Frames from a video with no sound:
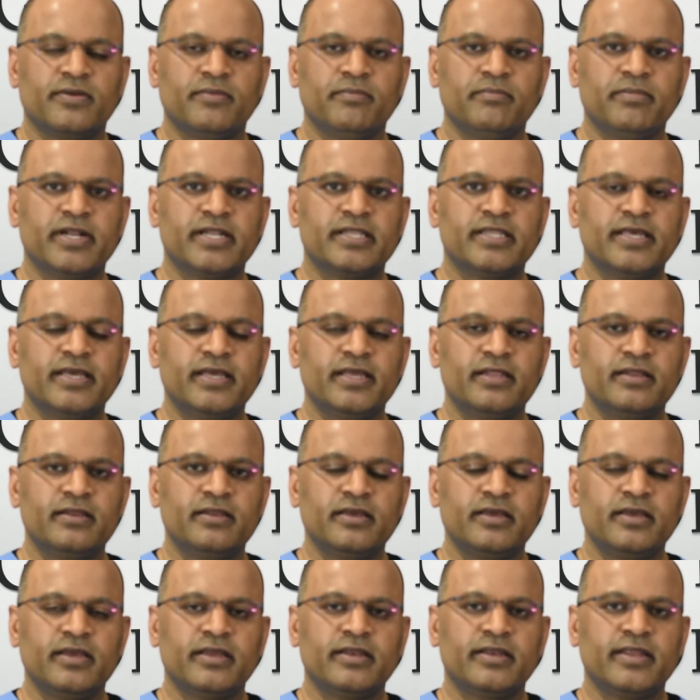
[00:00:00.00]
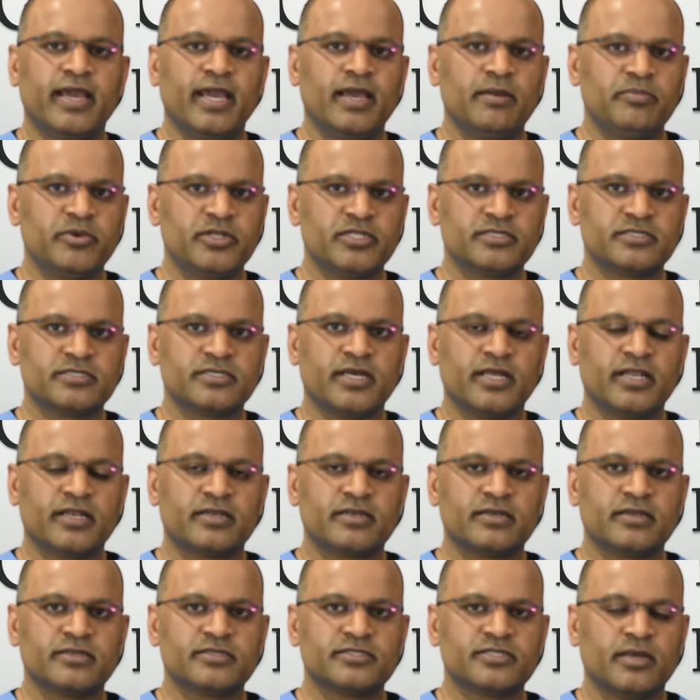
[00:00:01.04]
But then it happens
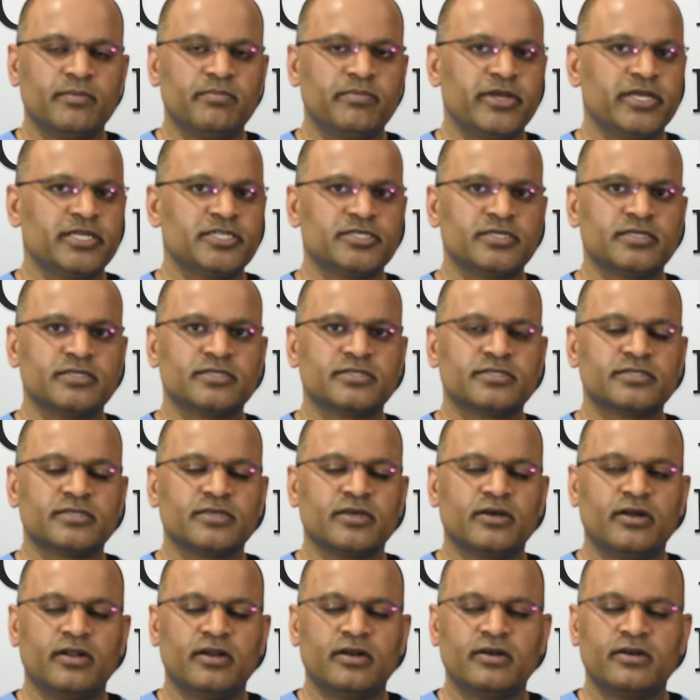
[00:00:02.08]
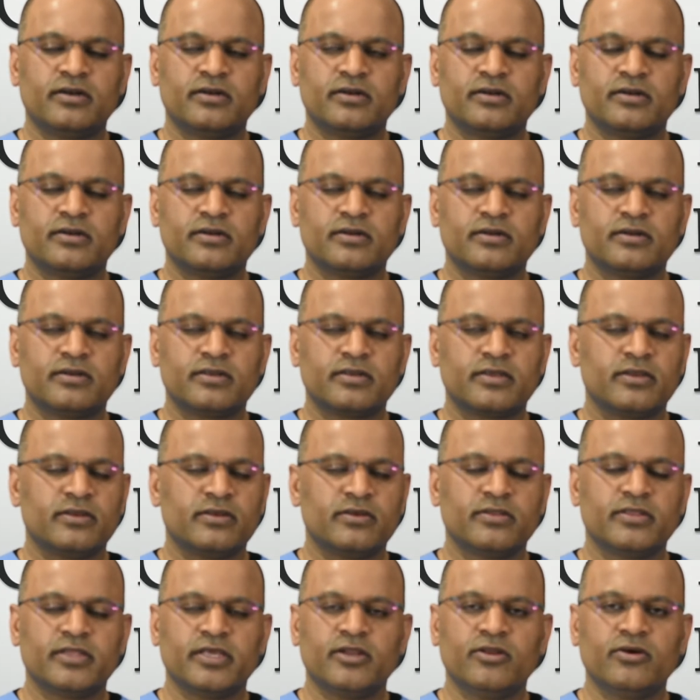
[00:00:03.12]
that some patients are, they
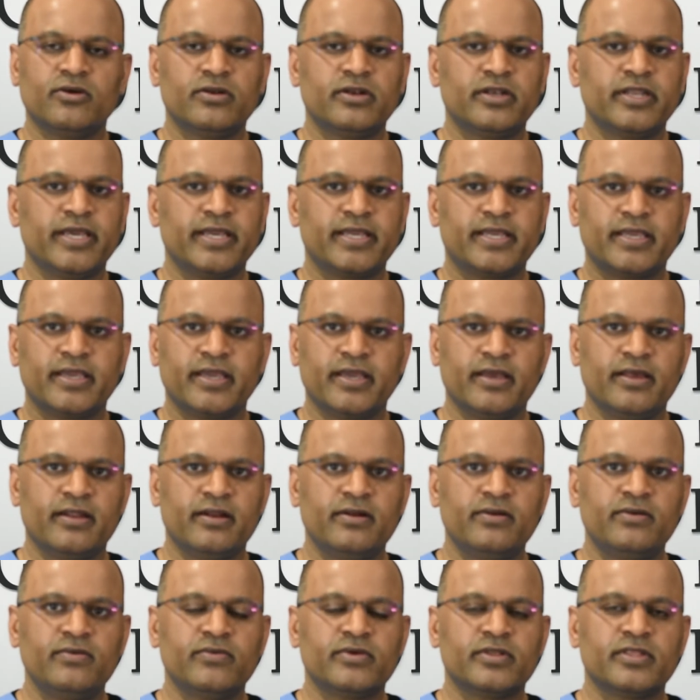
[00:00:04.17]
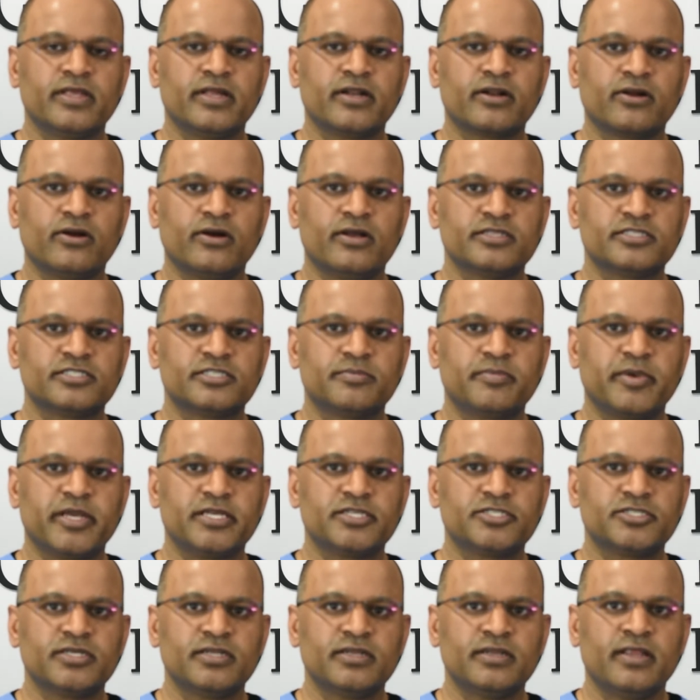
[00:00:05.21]
don't take care with their
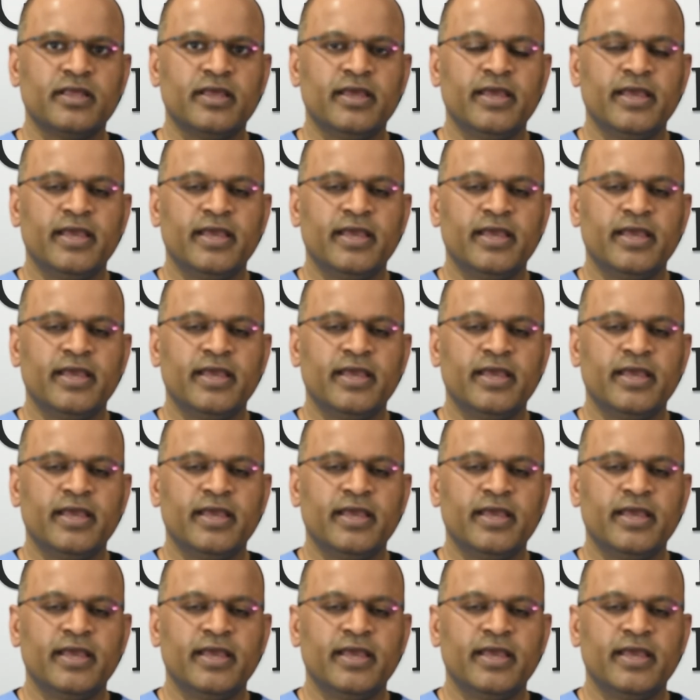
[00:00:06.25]
constipation,